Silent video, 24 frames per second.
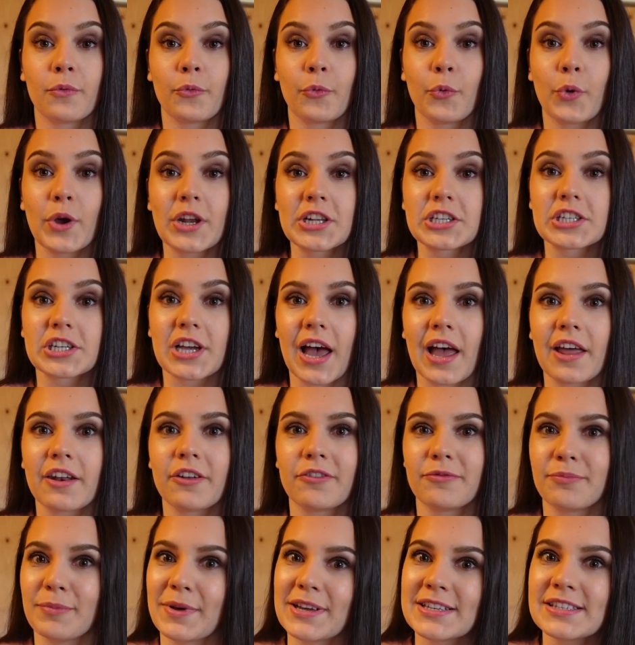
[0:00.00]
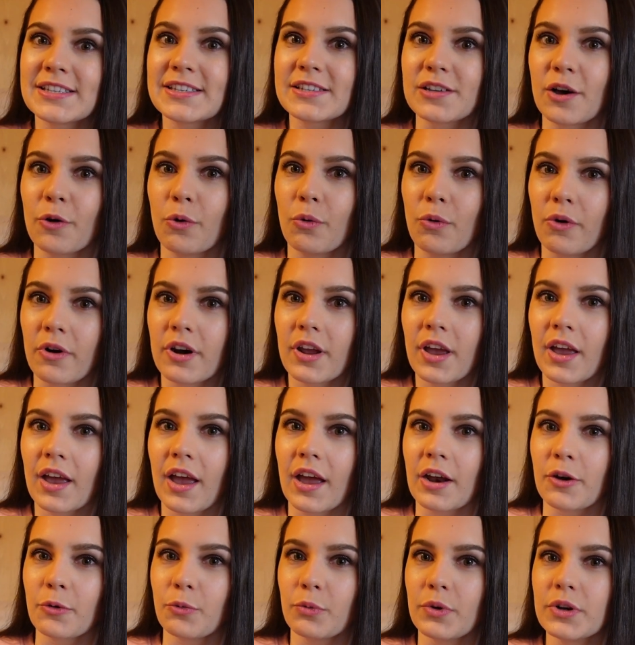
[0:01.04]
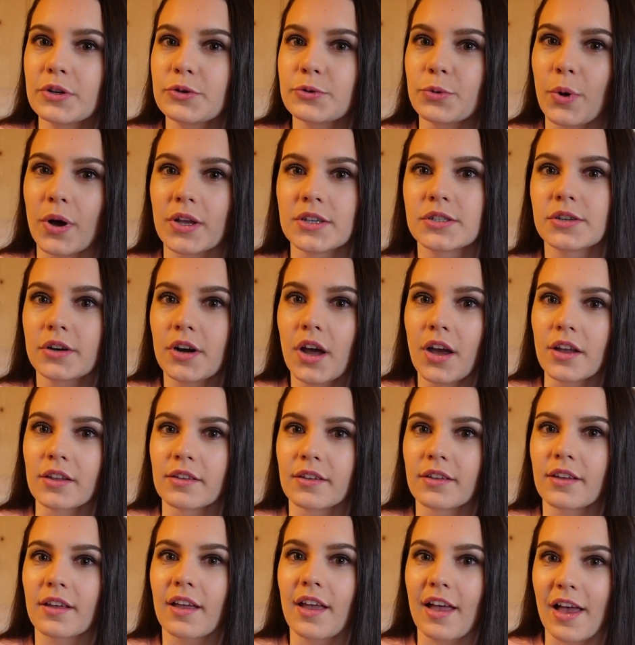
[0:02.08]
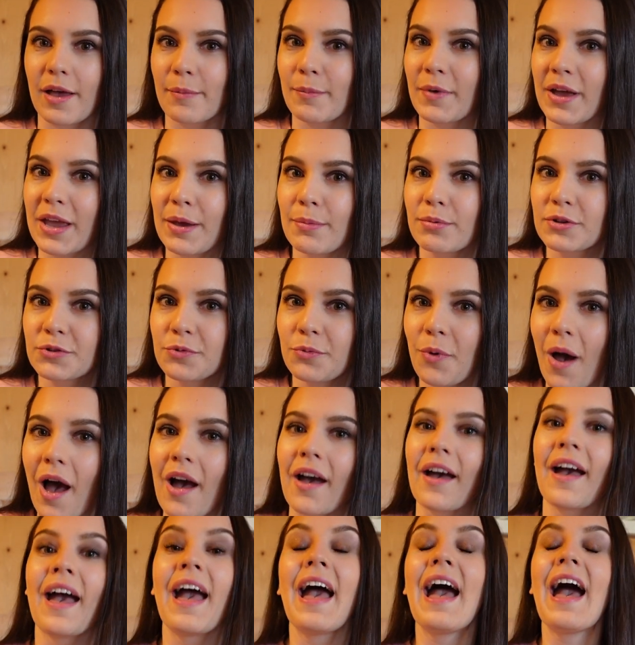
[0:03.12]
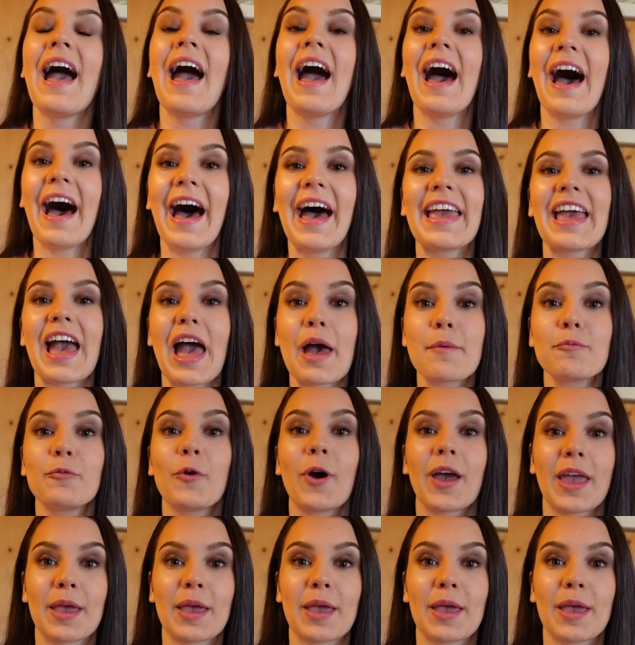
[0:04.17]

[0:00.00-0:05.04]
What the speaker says: which kind of muscles are working and which ones are not. Am I able to walk? I am